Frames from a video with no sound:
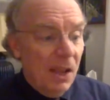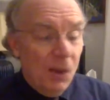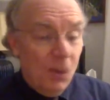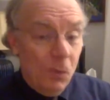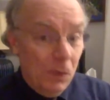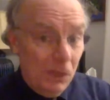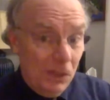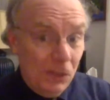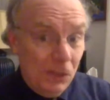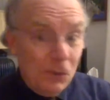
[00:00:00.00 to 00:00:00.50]

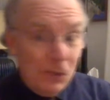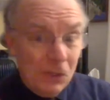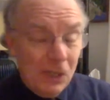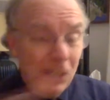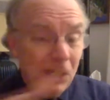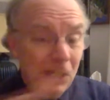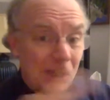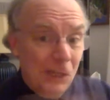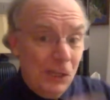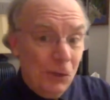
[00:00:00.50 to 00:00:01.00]
What's
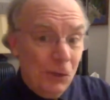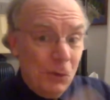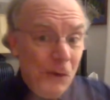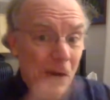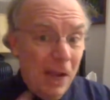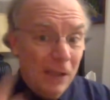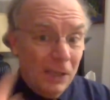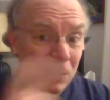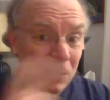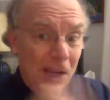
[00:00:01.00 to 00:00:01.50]
interesting is he
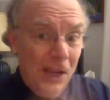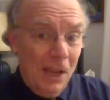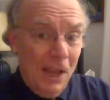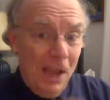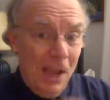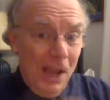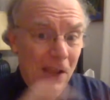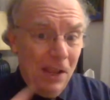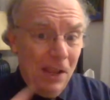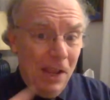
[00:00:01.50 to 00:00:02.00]
creates
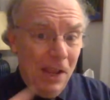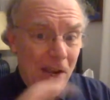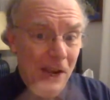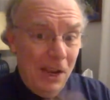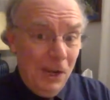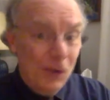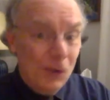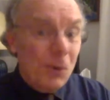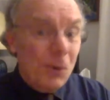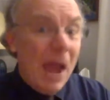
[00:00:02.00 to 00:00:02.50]
an
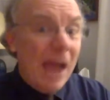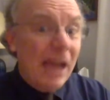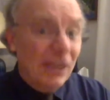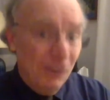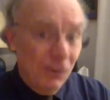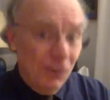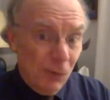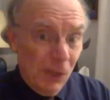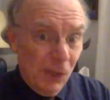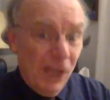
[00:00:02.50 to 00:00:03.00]

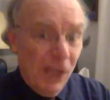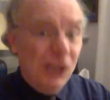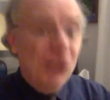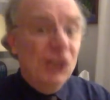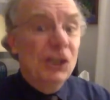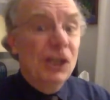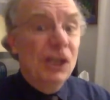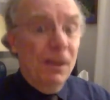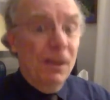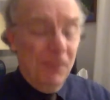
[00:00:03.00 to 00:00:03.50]
interactive
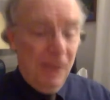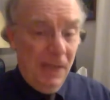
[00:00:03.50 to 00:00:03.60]
relationship.